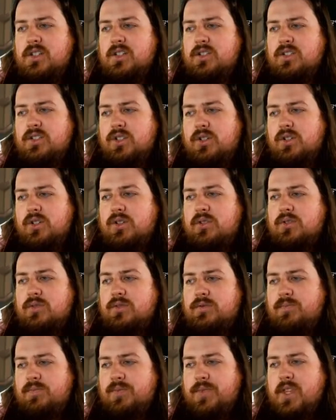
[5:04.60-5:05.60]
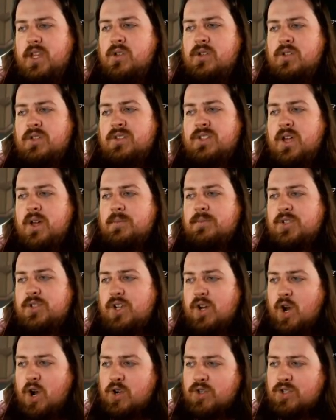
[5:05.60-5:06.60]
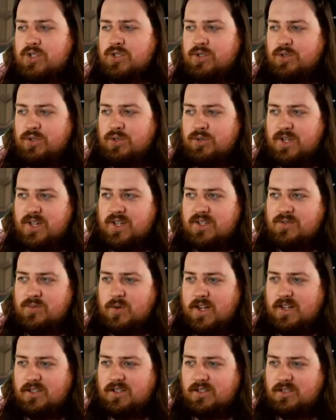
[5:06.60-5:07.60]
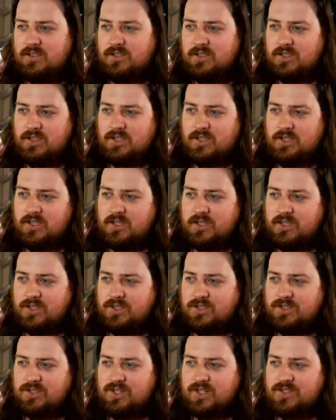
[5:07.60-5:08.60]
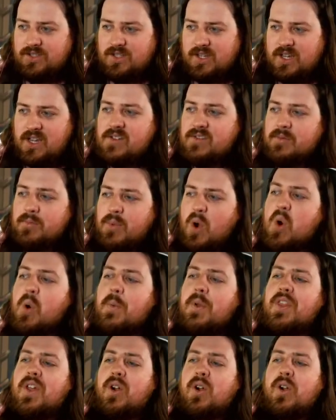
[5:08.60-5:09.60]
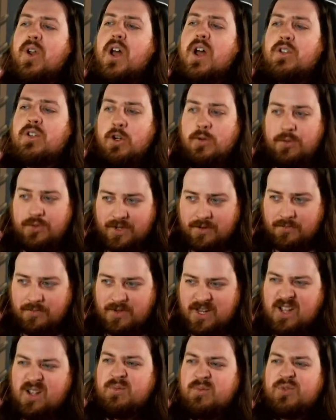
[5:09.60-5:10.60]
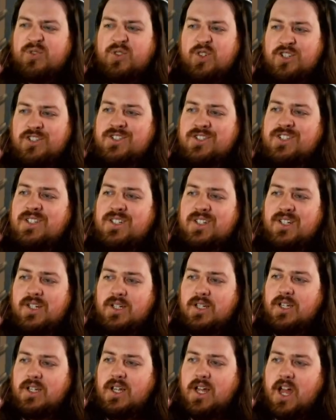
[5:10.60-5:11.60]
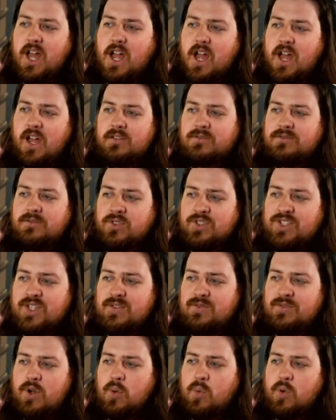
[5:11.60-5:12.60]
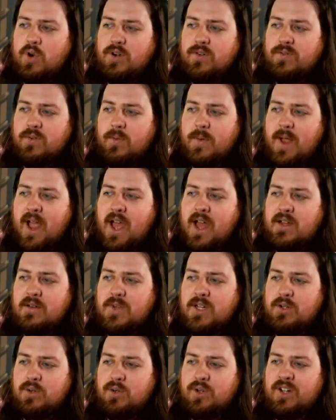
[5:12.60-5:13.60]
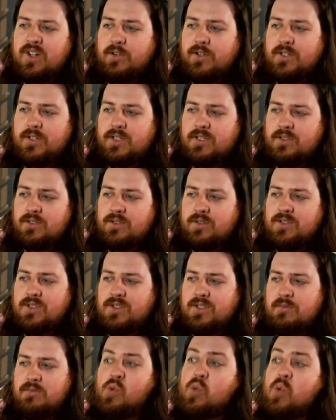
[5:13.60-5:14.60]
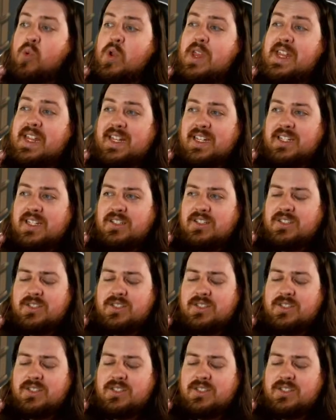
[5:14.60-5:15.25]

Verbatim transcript: So, it's come to Ursaluna as well. This suggests that even Pokemon that are not nobles can become frenzied. I've received no word from Adamant or Irida, so this is something we can